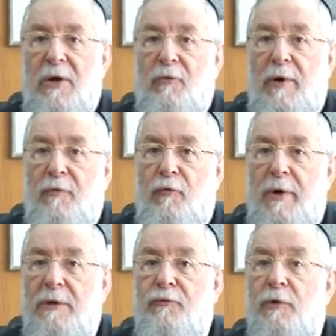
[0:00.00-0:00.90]
When
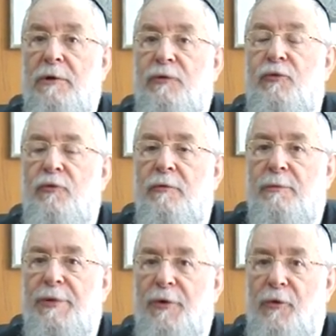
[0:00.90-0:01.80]
World War II
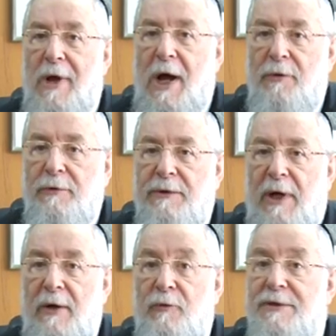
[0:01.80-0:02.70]
broke out,
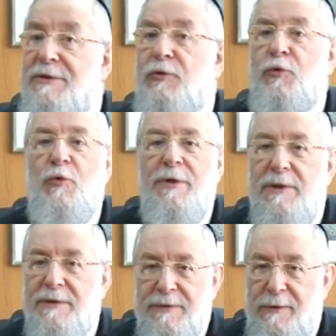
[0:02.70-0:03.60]
I was 2
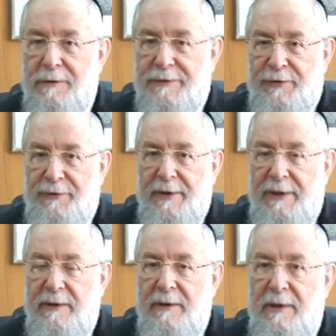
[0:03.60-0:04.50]
years old
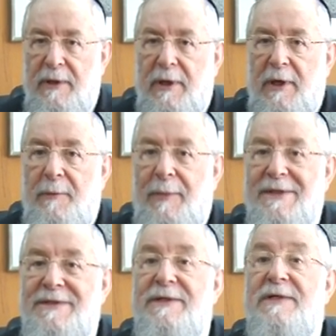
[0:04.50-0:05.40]
only. But
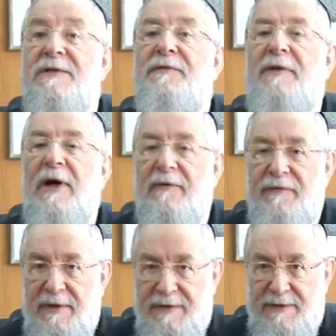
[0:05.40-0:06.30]
since 5
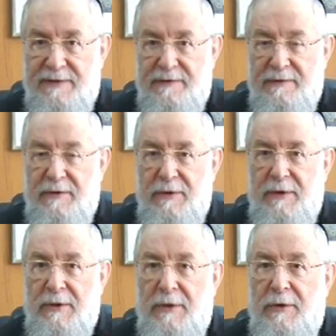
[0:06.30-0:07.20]
years,
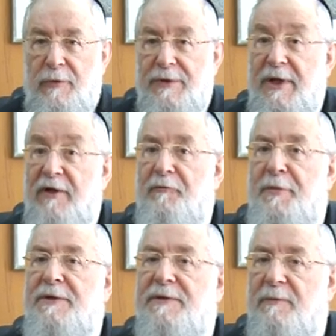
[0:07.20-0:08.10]
when they have
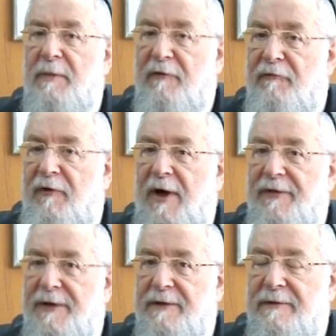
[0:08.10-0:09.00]
beaten my
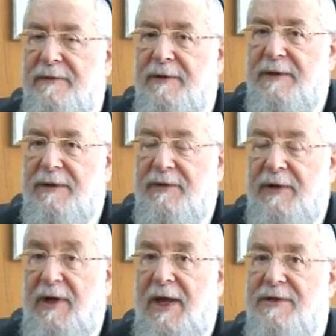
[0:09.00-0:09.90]
father,
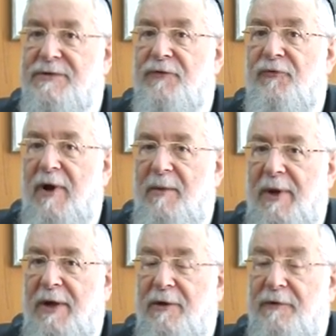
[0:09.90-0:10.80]
the last
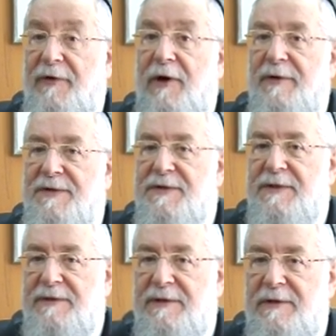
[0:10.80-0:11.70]
rabbi of our
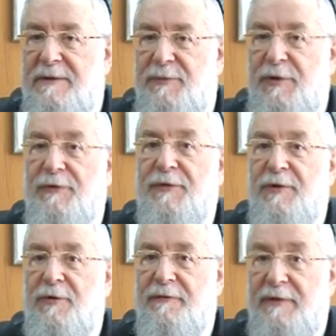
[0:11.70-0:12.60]
city,
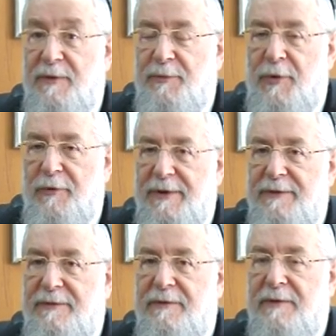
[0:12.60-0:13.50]
Piotrków in
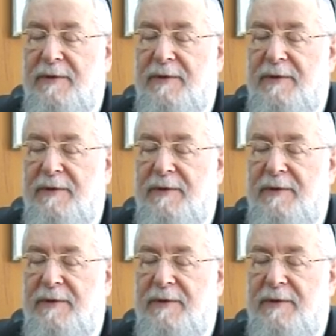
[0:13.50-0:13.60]
Poland,